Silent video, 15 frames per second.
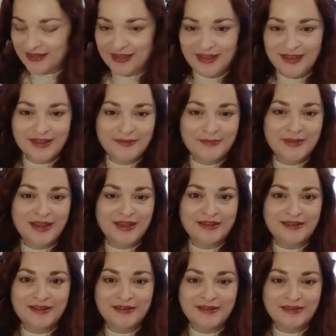
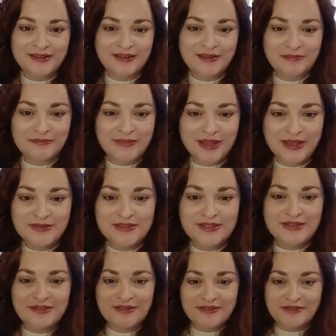And the amount
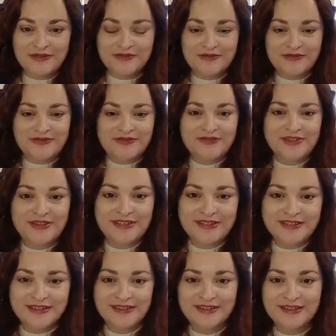of
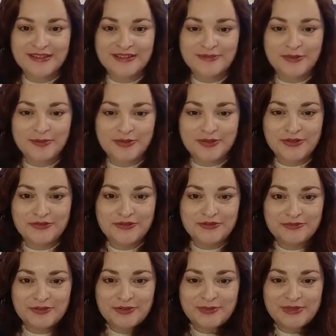beautiful
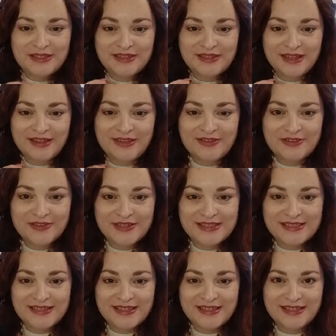Ruby, thank you,
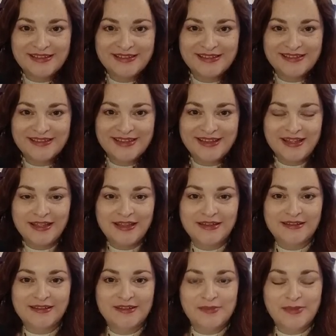Christy.
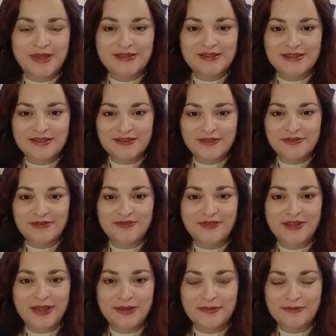The amount of
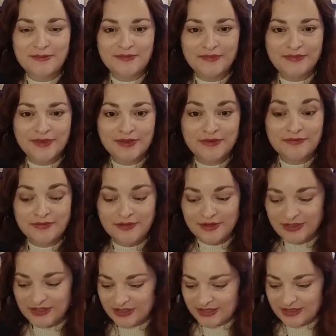
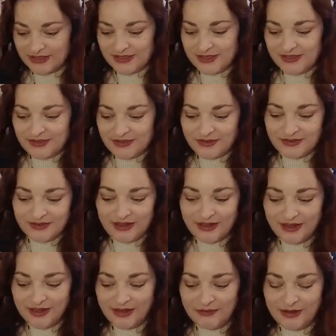convergence
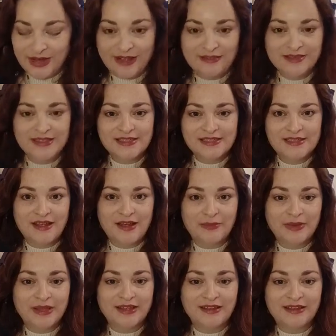around this
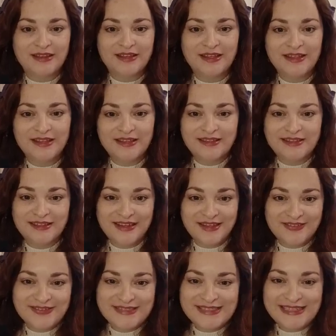topic that
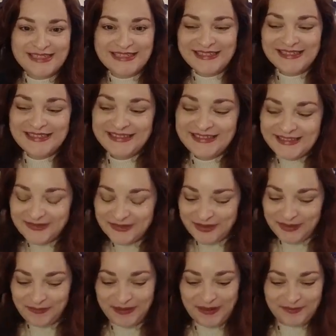I've seen
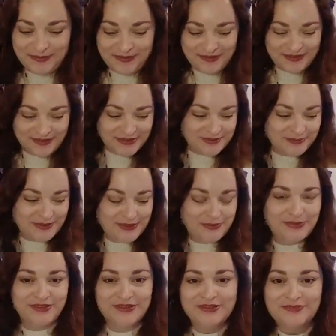with people, other
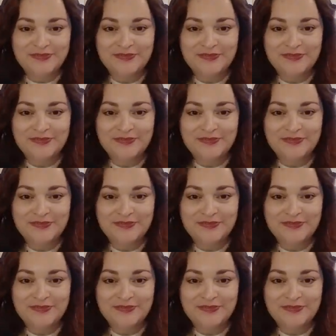people,